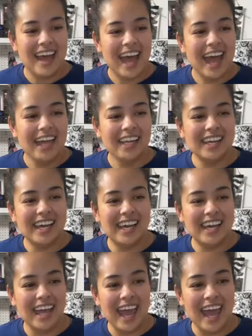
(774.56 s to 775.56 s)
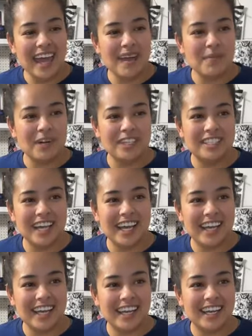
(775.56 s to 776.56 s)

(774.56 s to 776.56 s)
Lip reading: Hey, Lynn. Hey, Emerson.